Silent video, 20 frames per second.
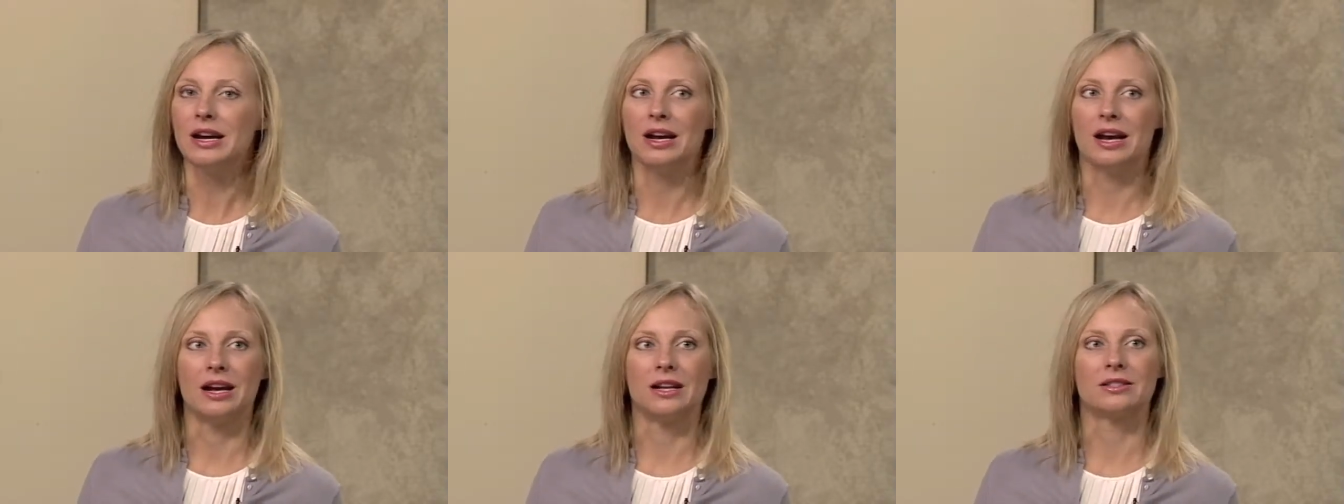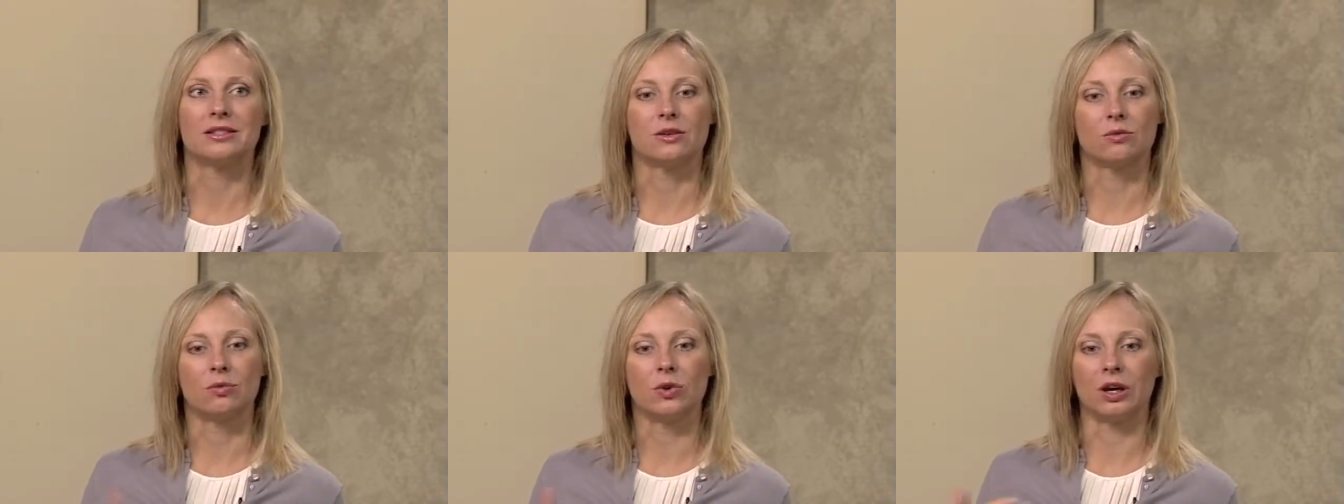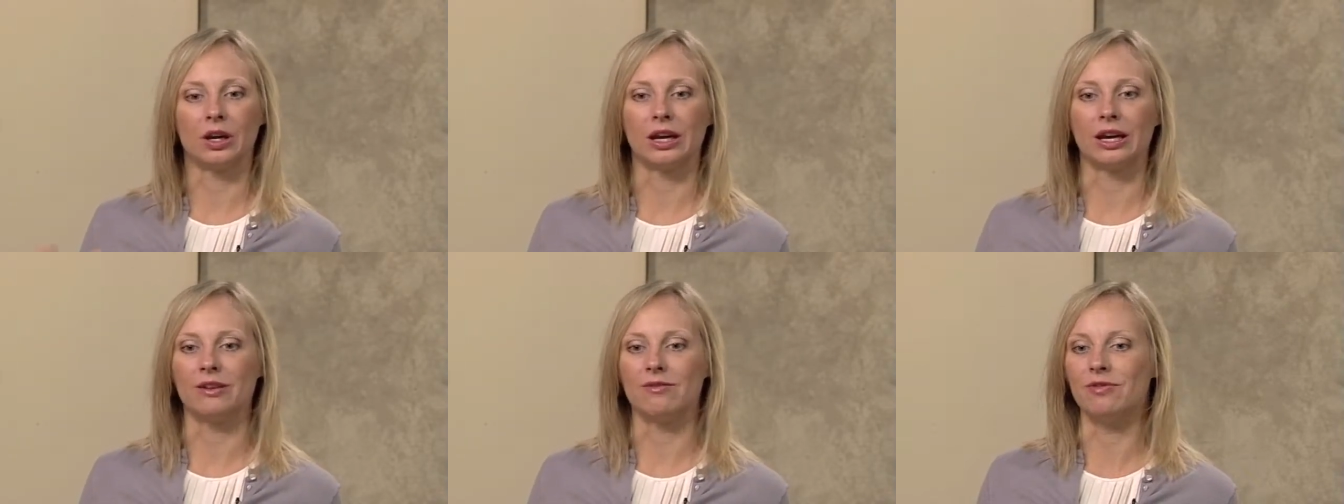It's a
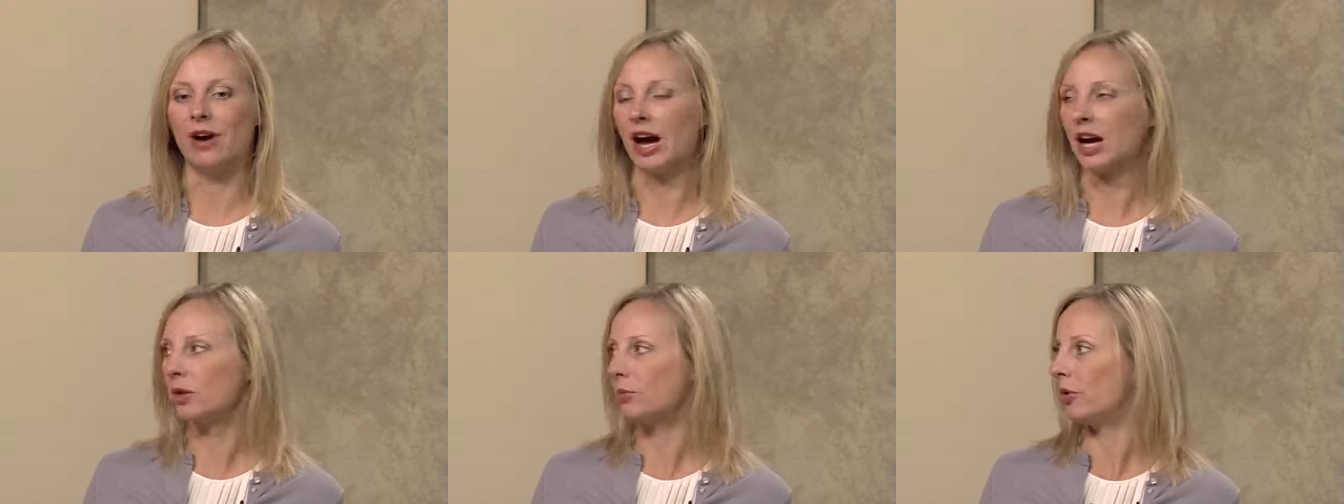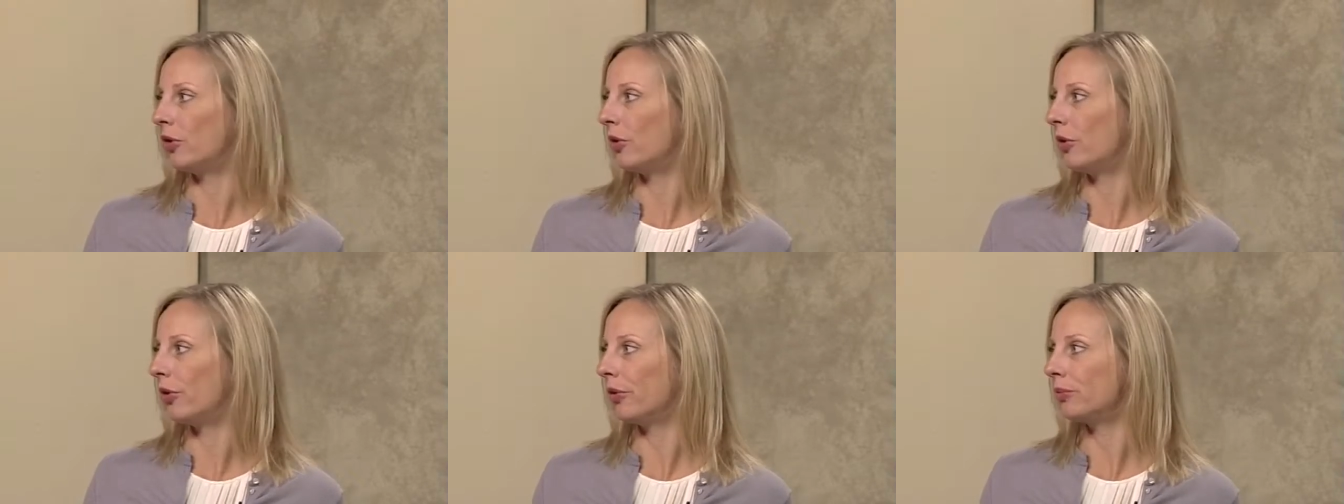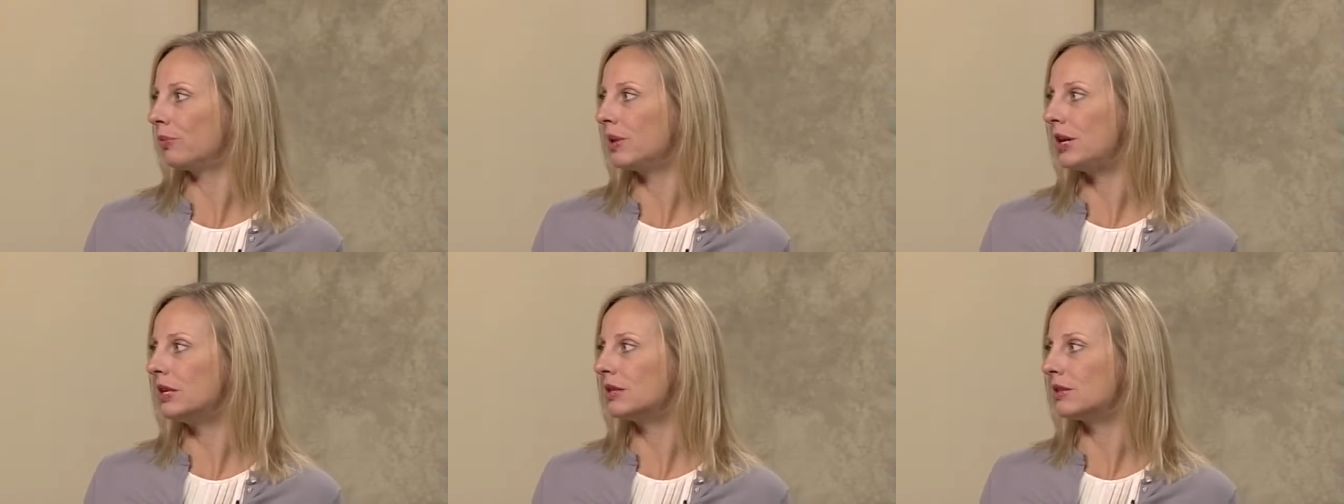really invaluable
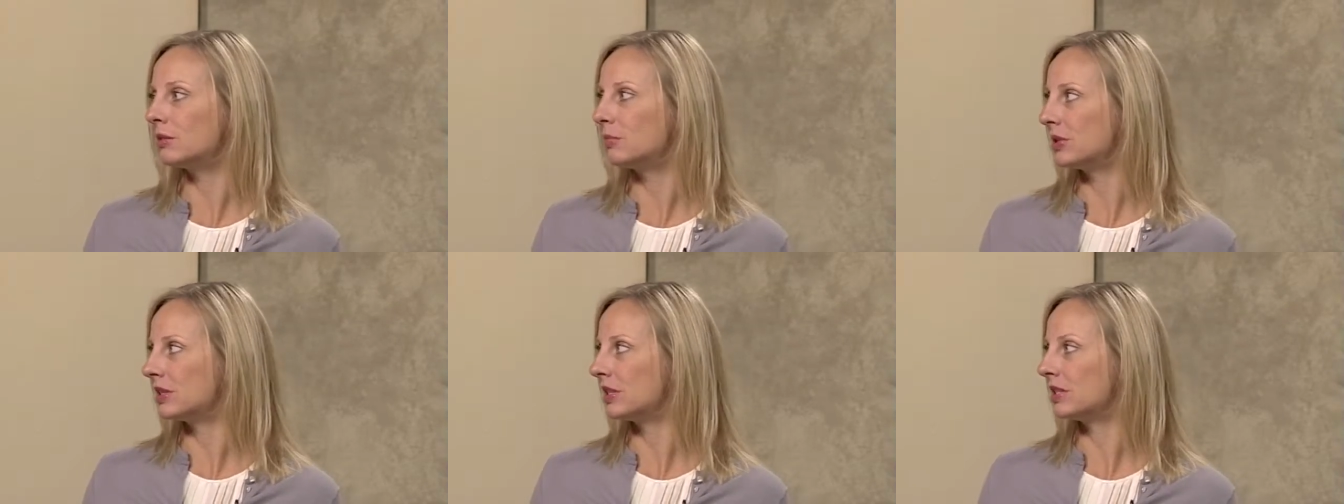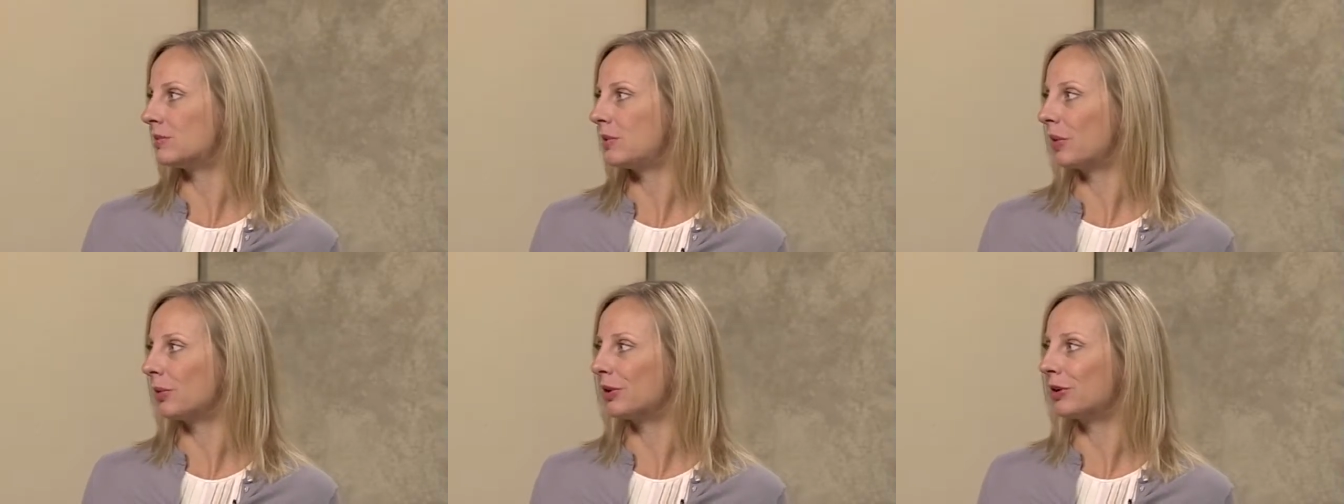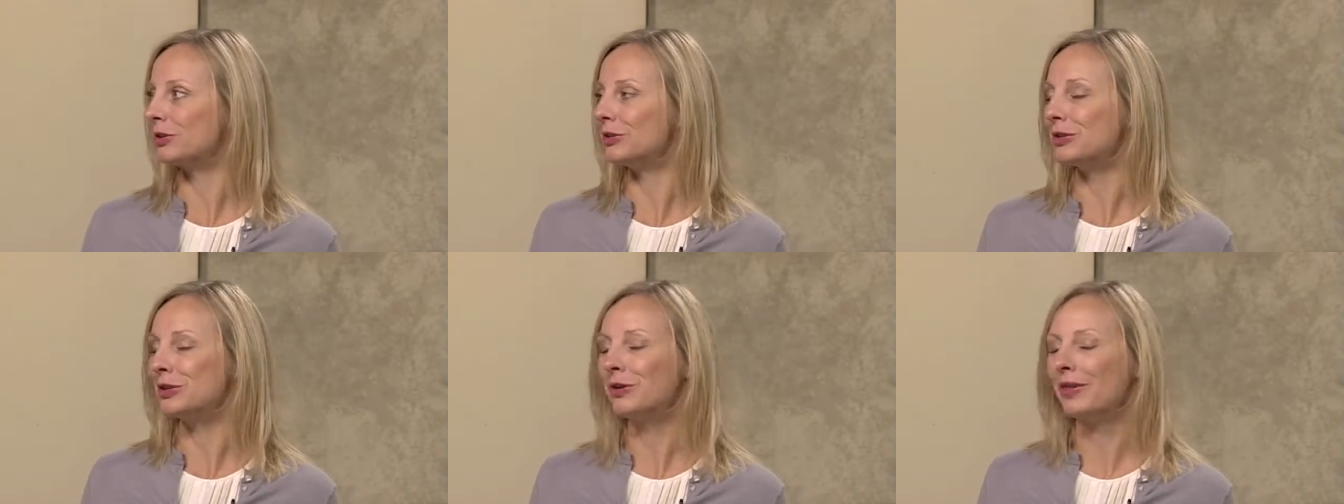piece of business to be able to
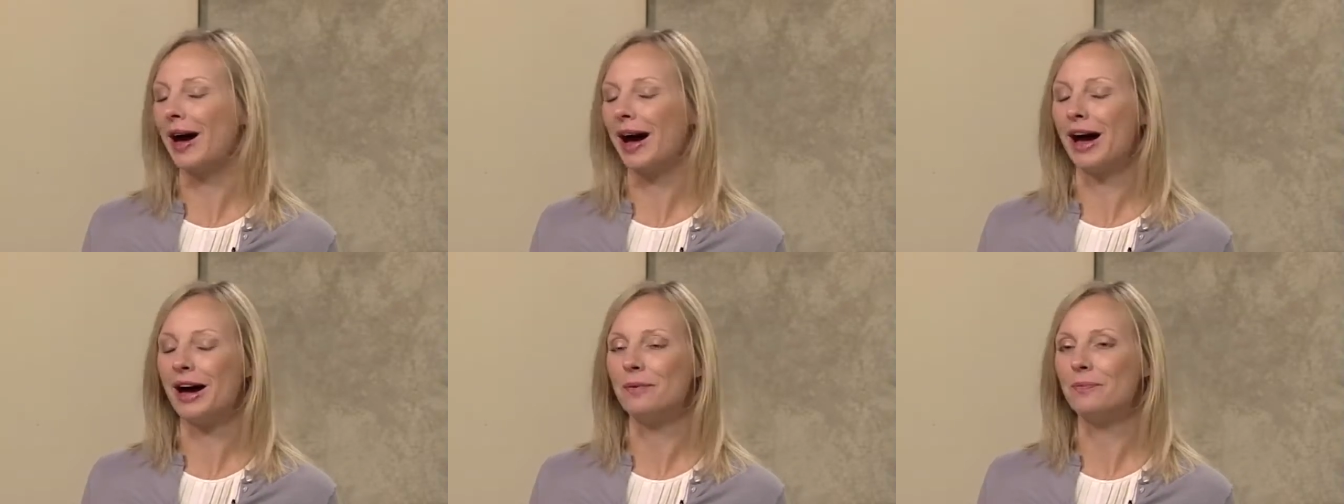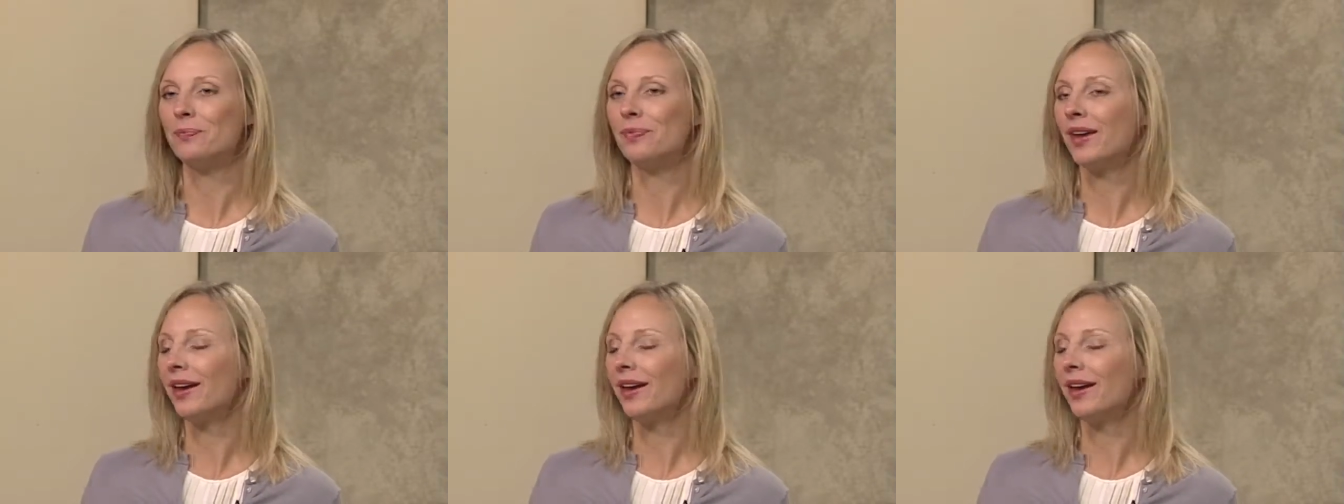do that.